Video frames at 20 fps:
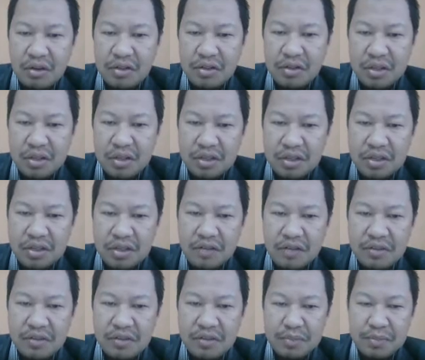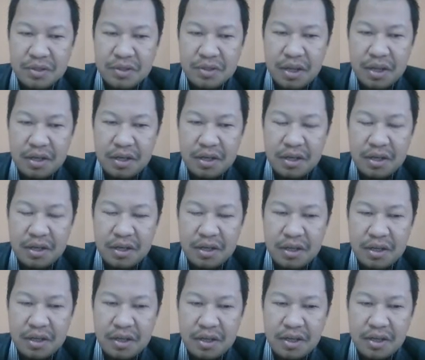67%
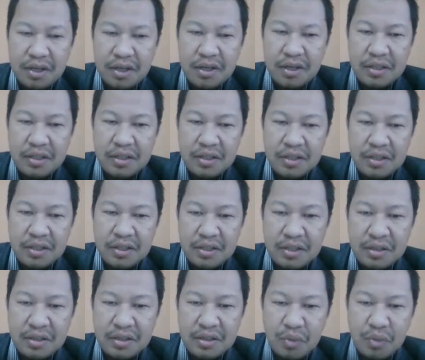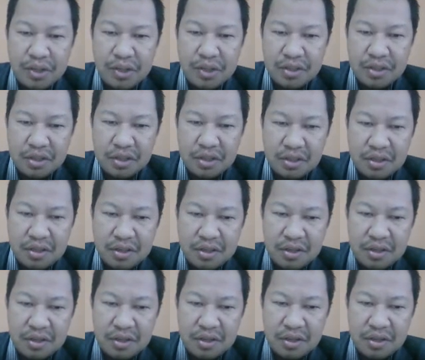is wasted.
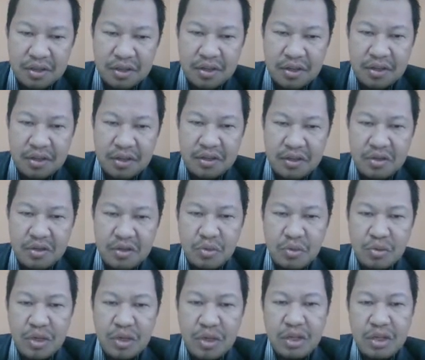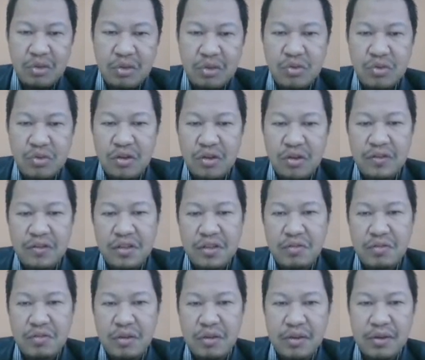So we need to solve this
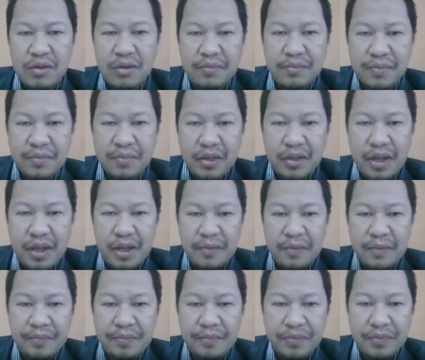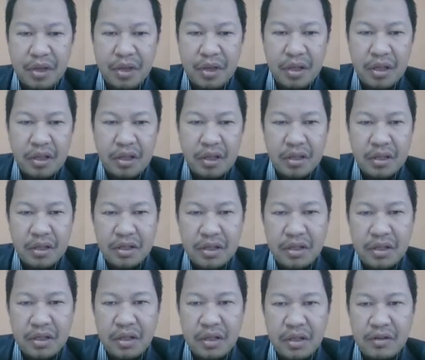problem. Okay.
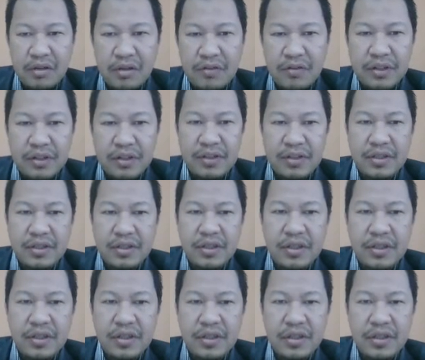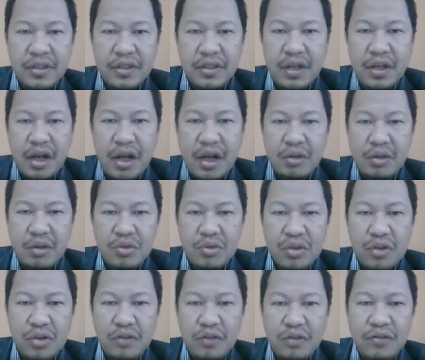First, how to
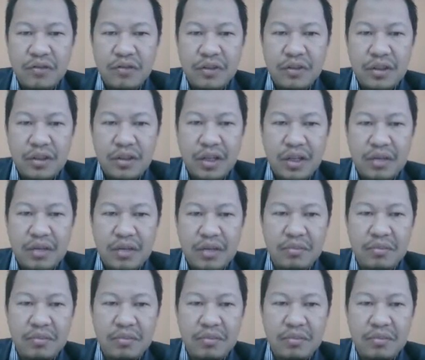solve? They